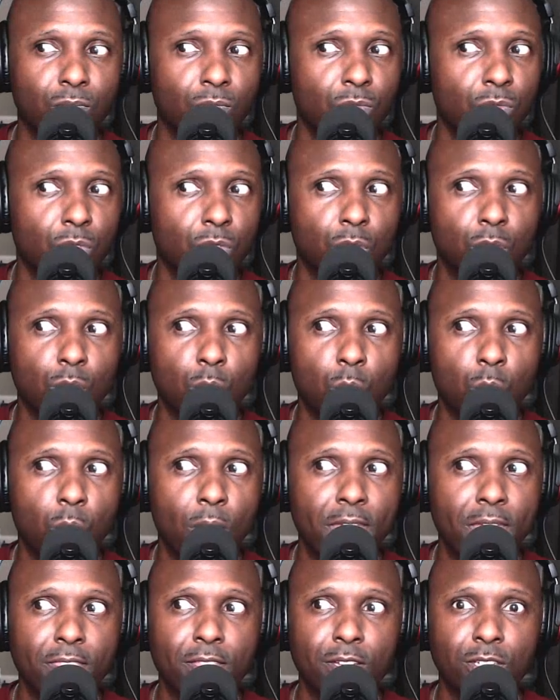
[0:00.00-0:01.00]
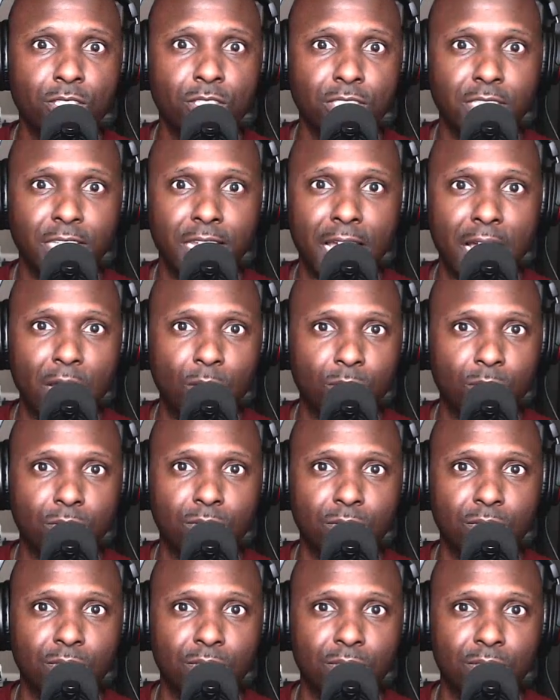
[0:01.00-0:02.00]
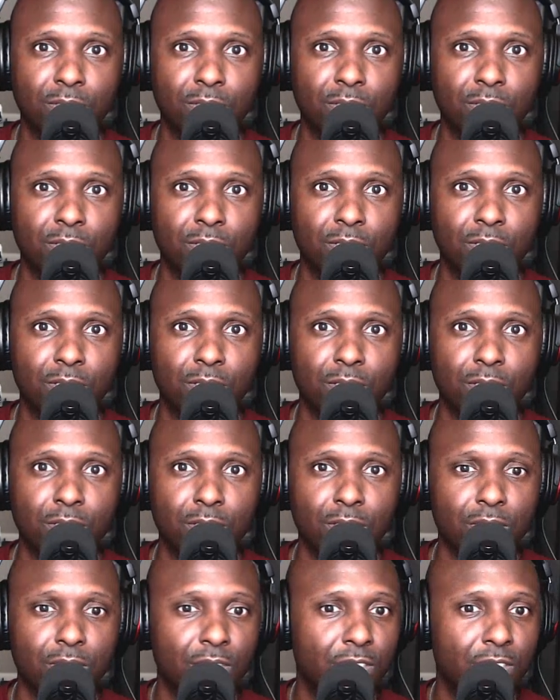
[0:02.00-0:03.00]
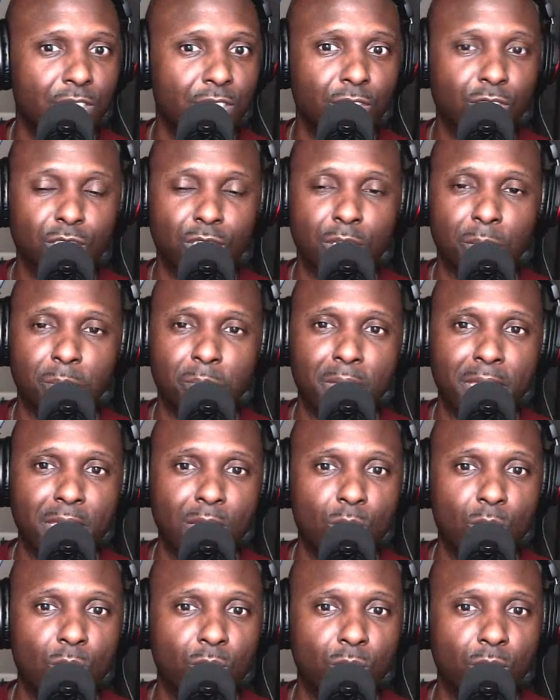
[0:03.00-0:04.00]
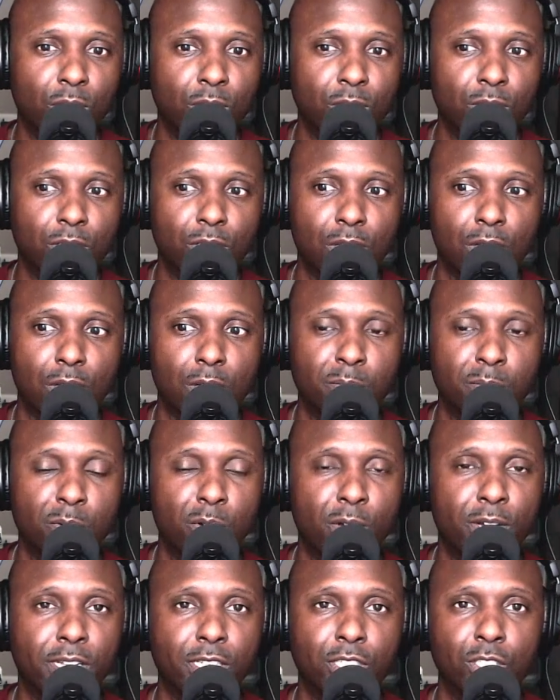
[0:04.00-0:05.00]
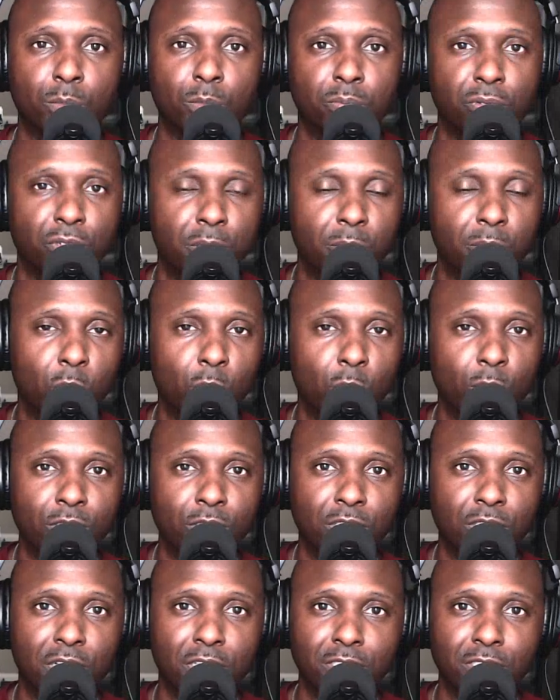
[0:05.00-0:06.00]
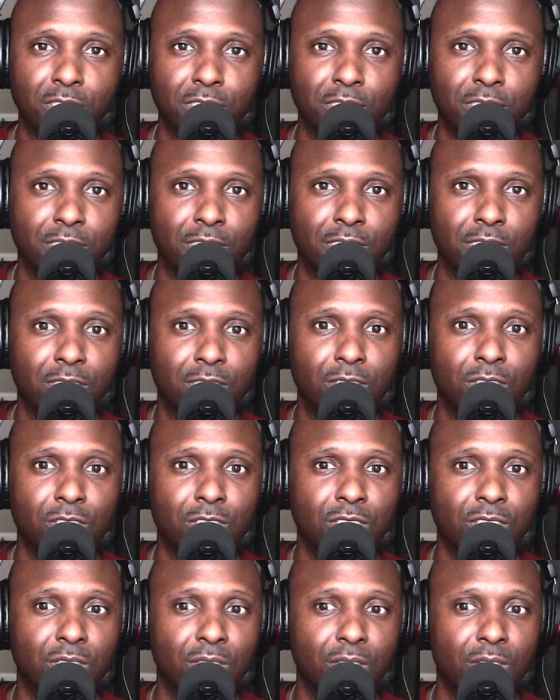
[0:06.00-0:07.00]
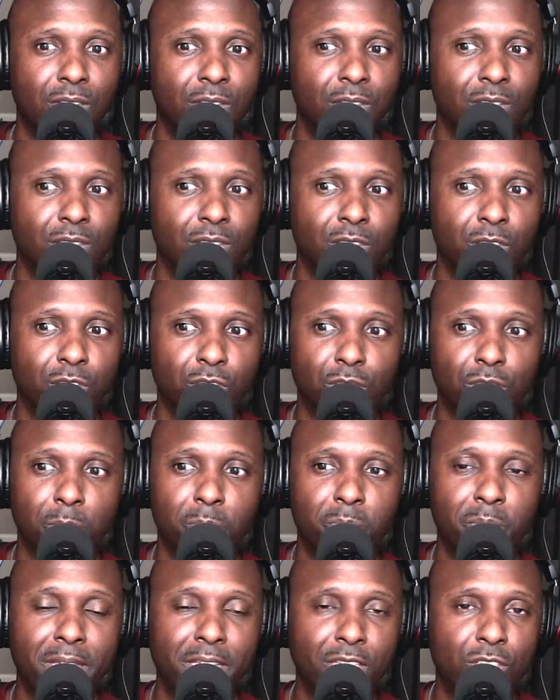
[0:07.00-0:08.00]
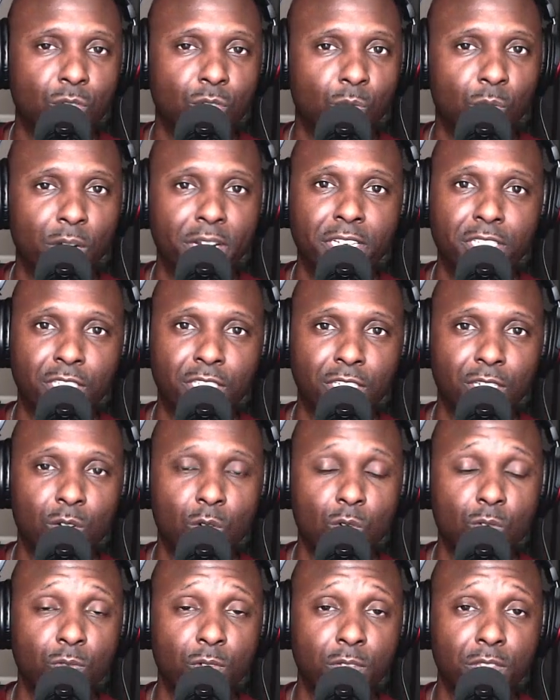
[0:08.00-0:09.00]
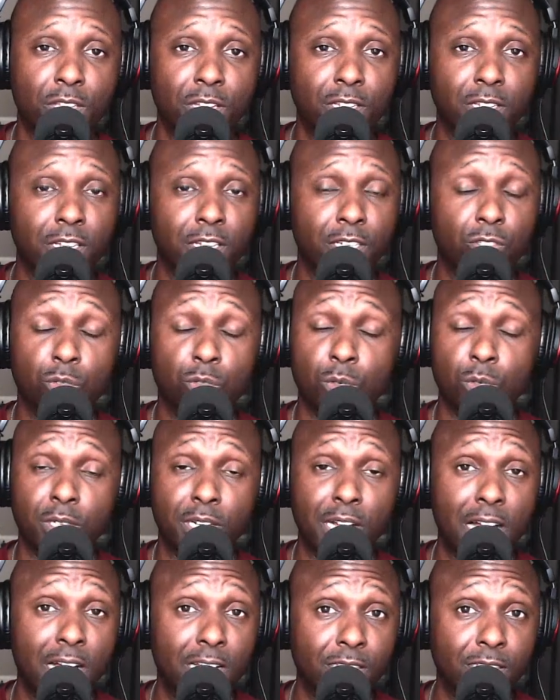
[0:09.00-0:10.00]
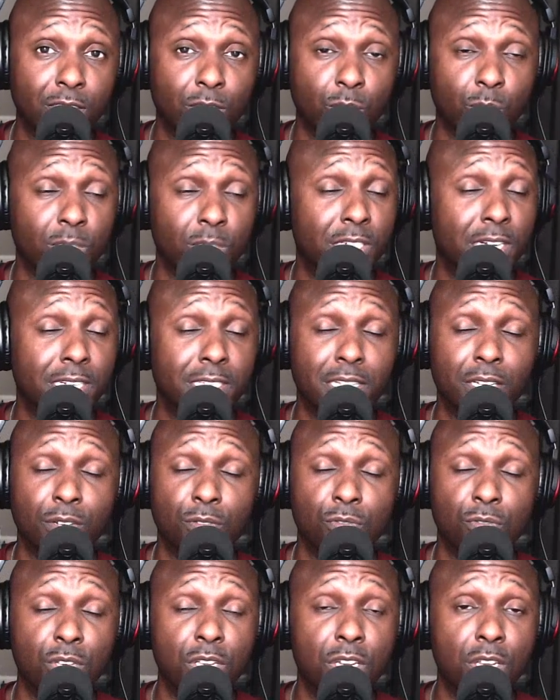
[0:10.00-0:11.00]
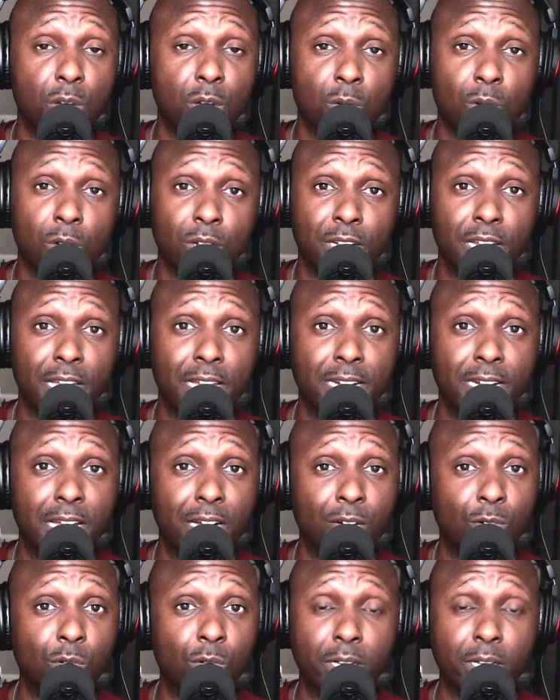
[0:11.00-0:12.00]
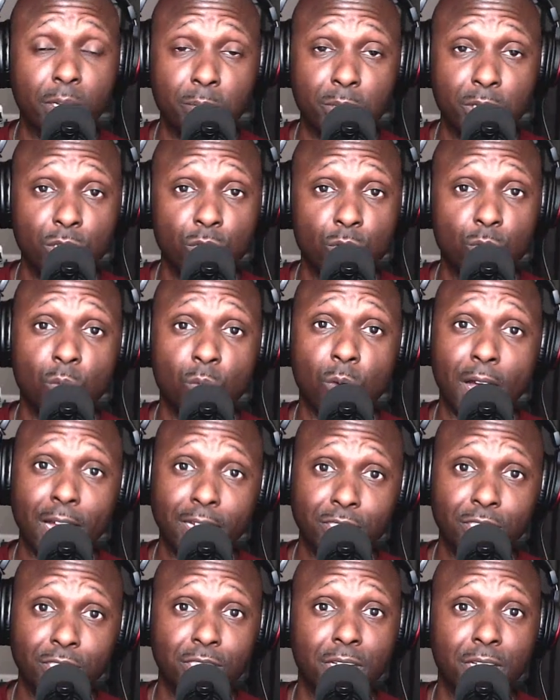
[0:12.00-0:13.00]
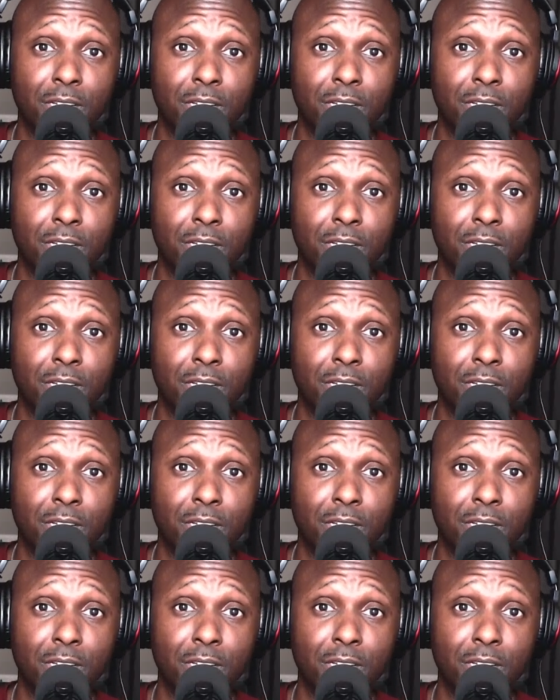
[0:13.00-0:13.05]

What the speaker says: the way they're set out. There's a debate over appointing Supreme Court justices. There's debates raging over the Electoral College, which I did a video on that. I recommend you watch